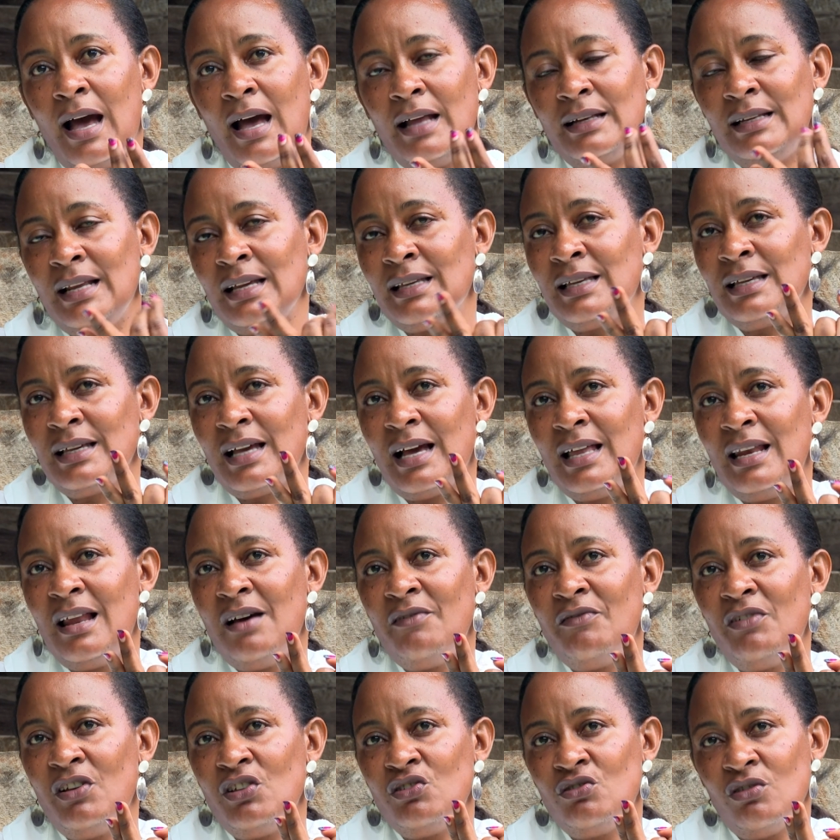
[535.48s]
Taking an
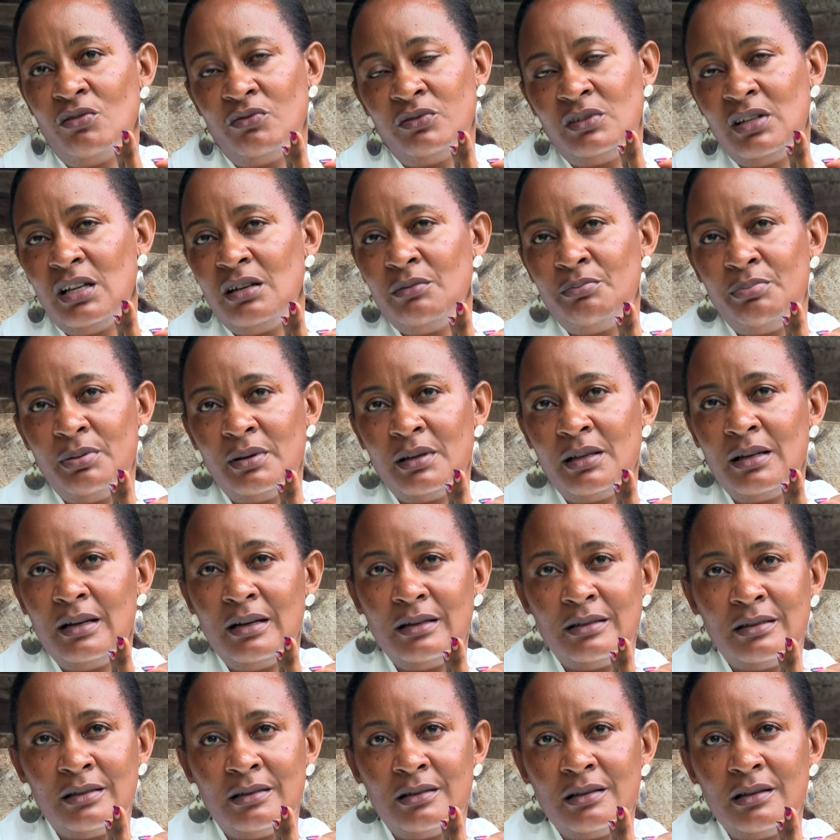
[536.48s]
average of 10
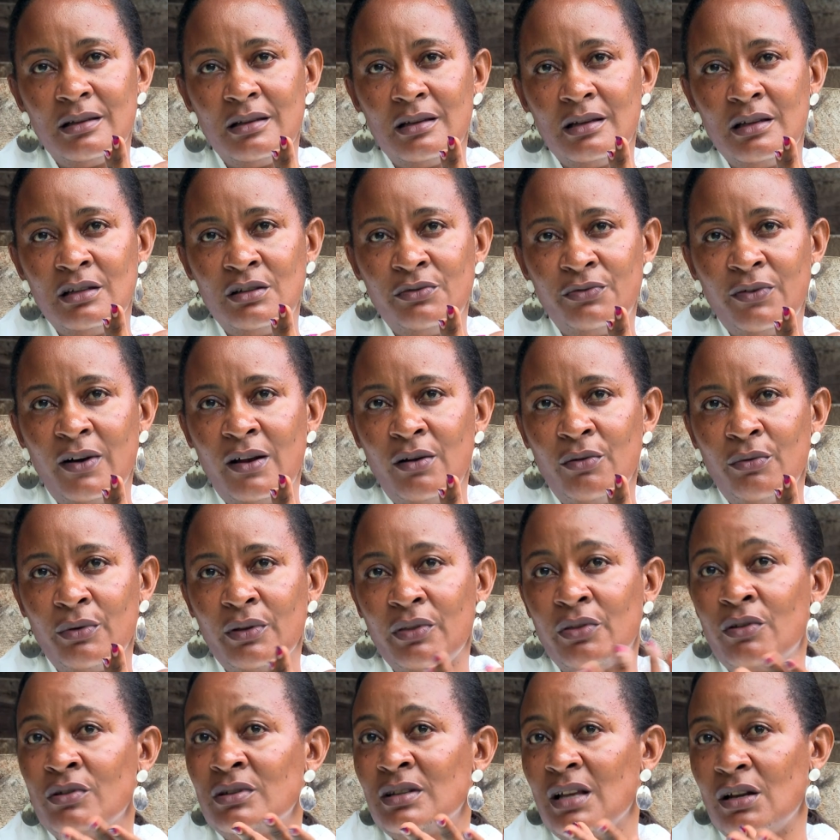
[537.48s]
piglets each
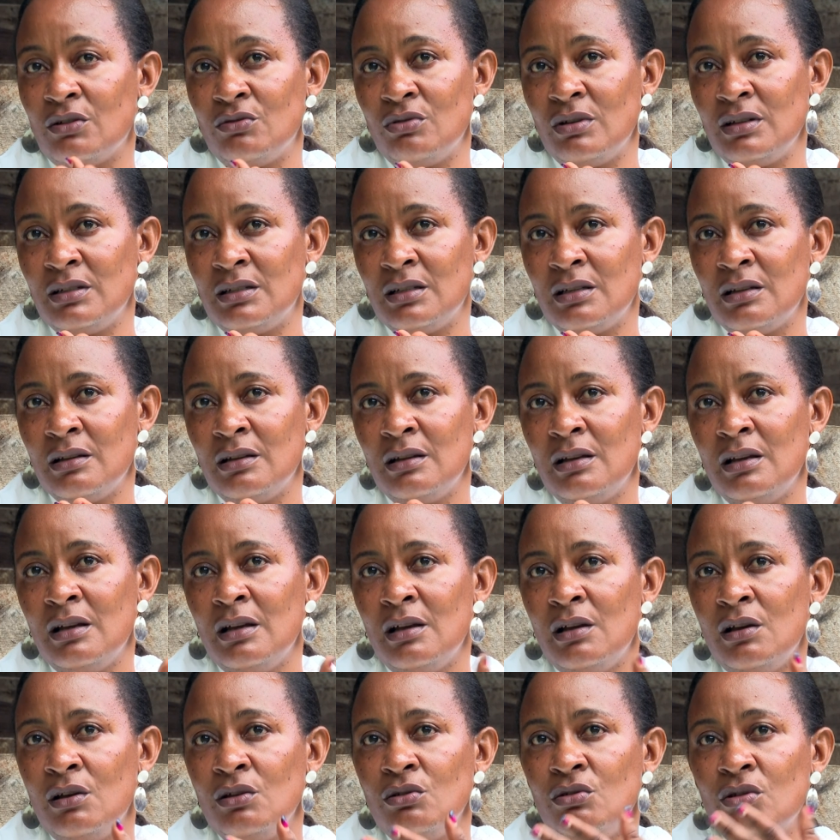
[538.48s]
following, those are 20.
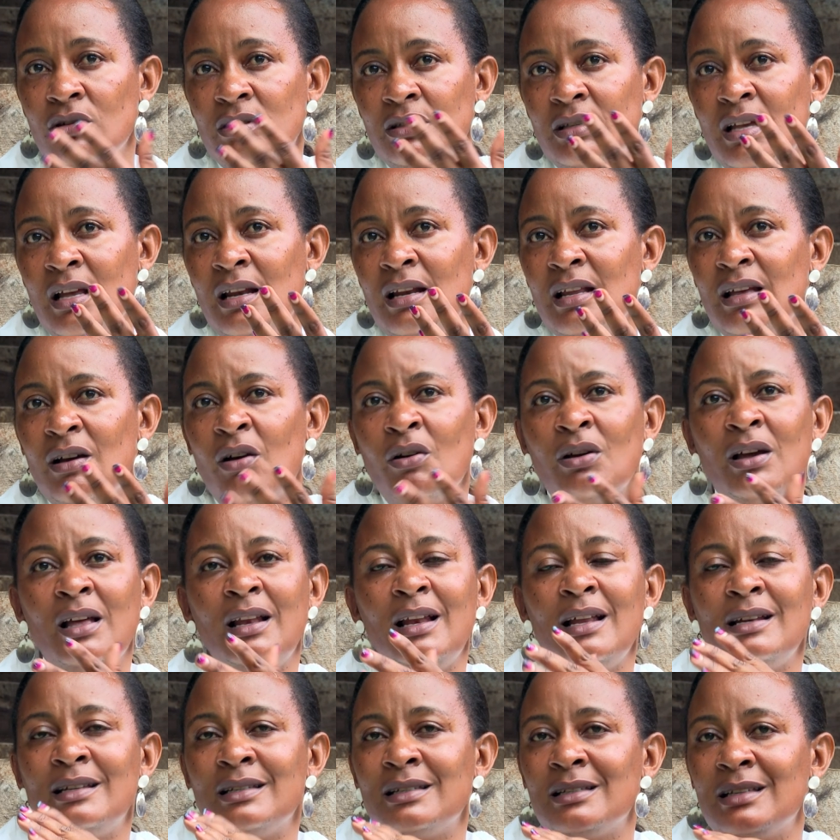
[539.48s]
You're selling, okay,
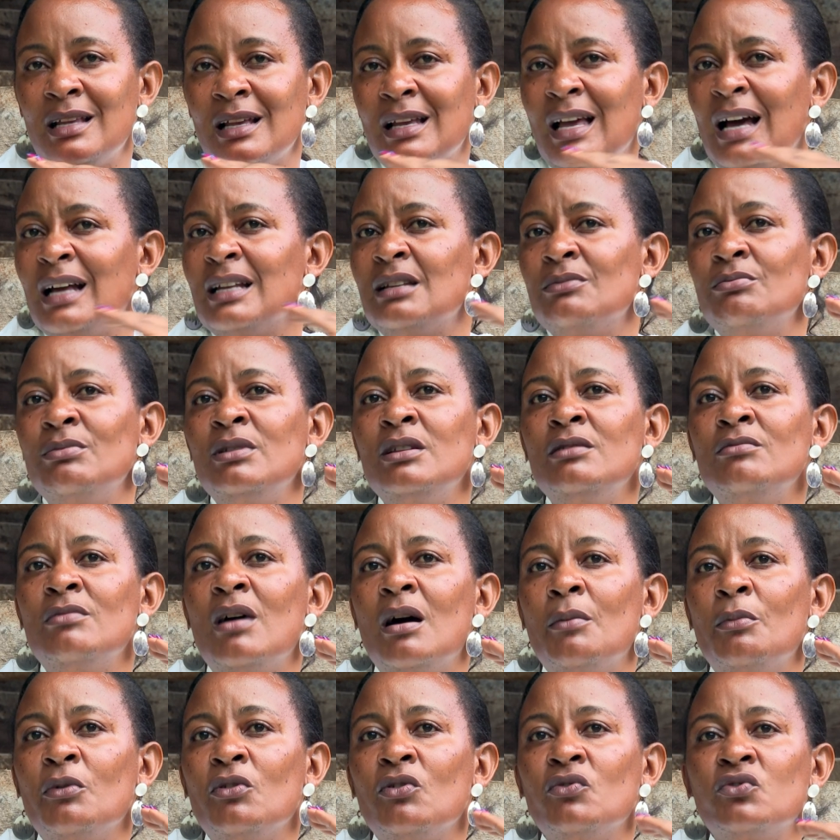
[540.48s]
let's take at
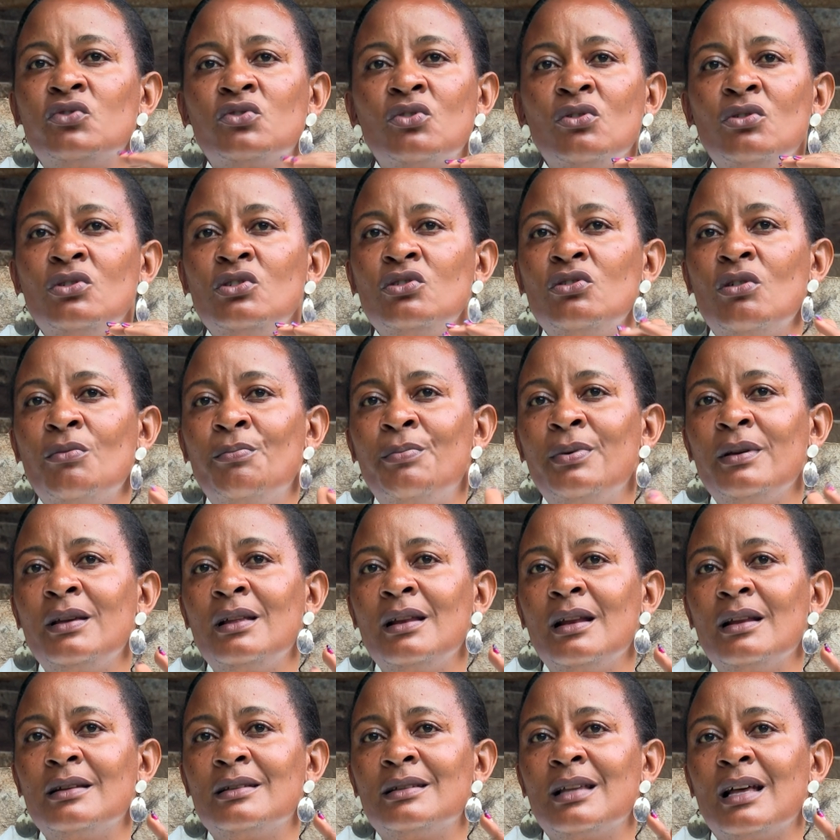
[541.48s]
minimum, you've sold your
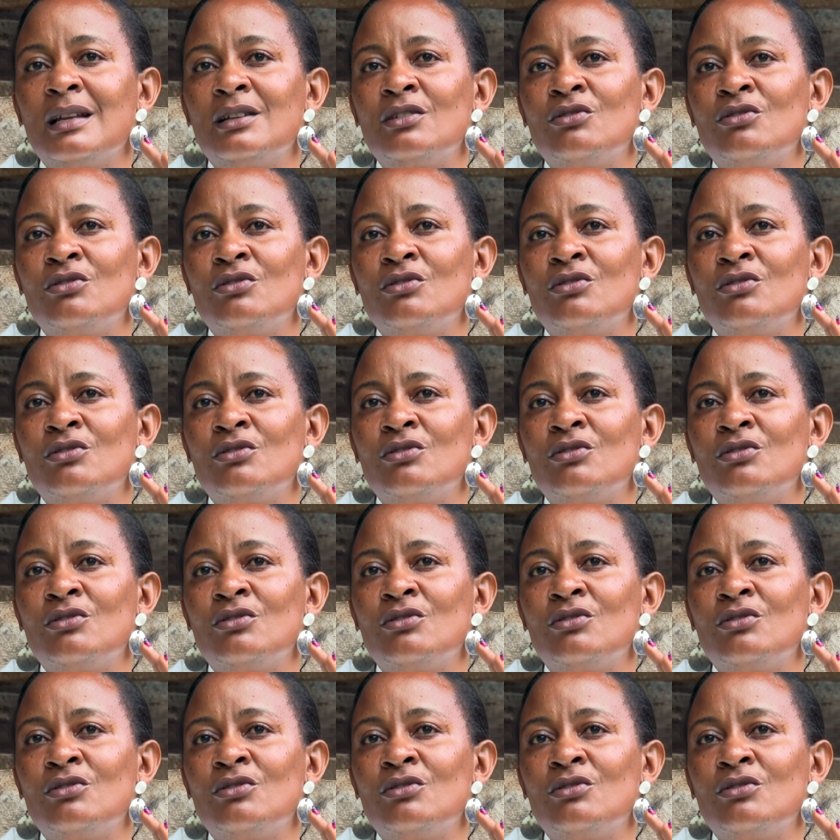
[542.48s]
piglets at